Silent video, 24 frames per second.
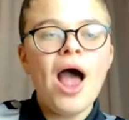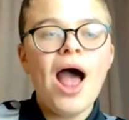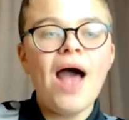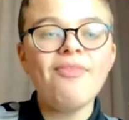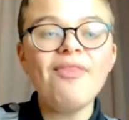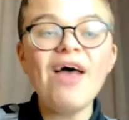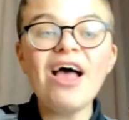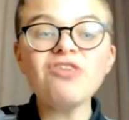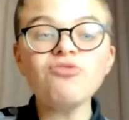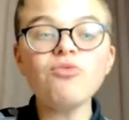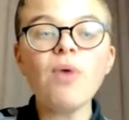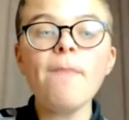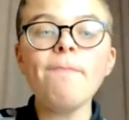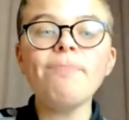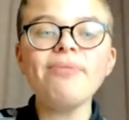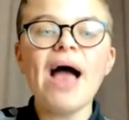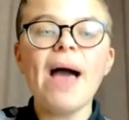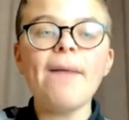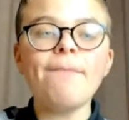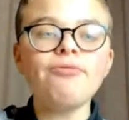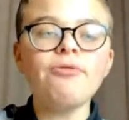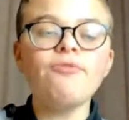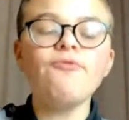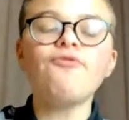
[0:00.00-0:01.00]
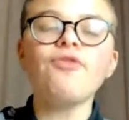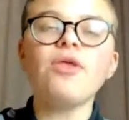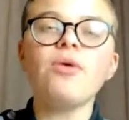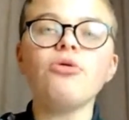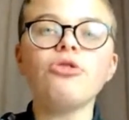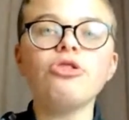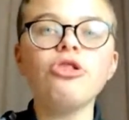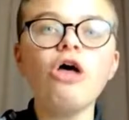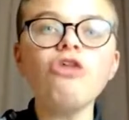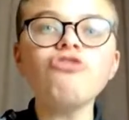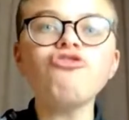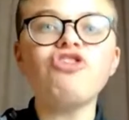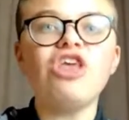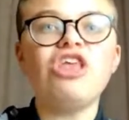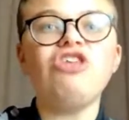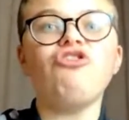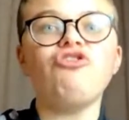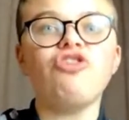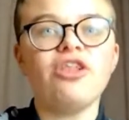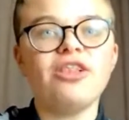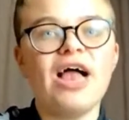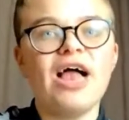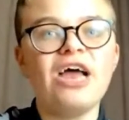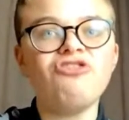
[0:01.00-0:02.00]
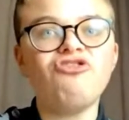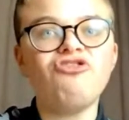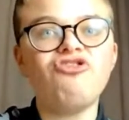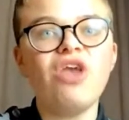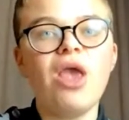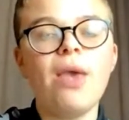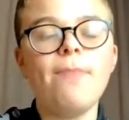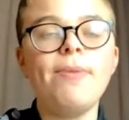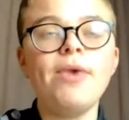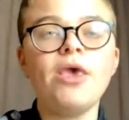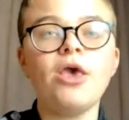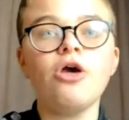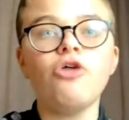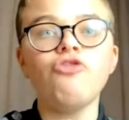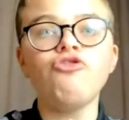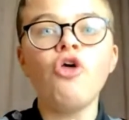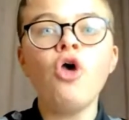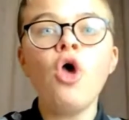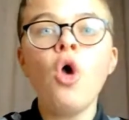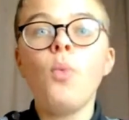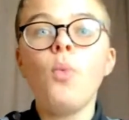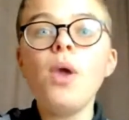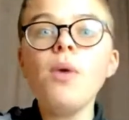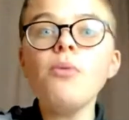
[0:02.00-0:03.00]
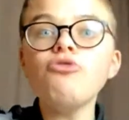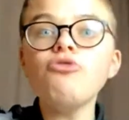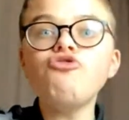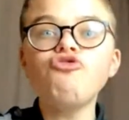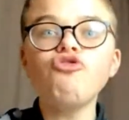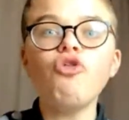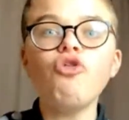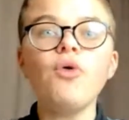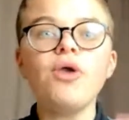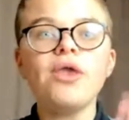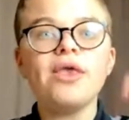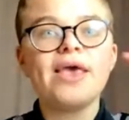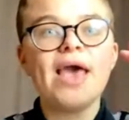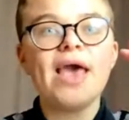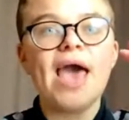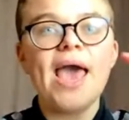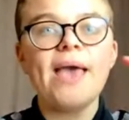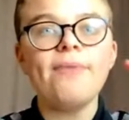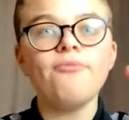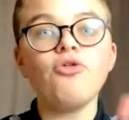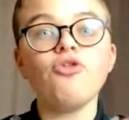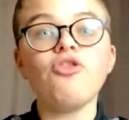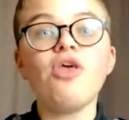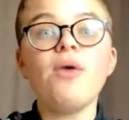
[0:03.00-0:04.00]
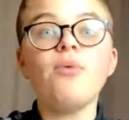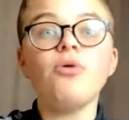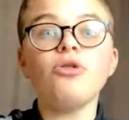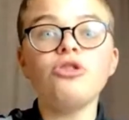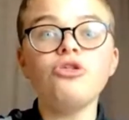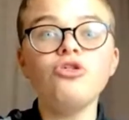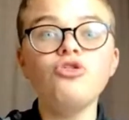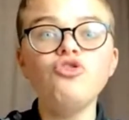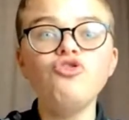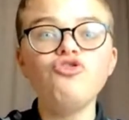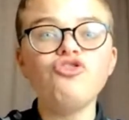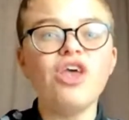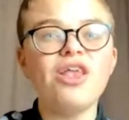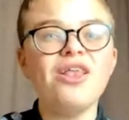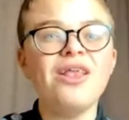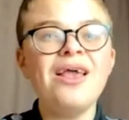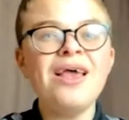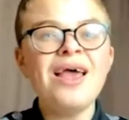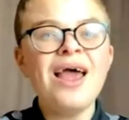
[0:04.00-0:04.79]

And that's where Blackpool and Fleetwood lost each other last year because we were drawing games where they were losing.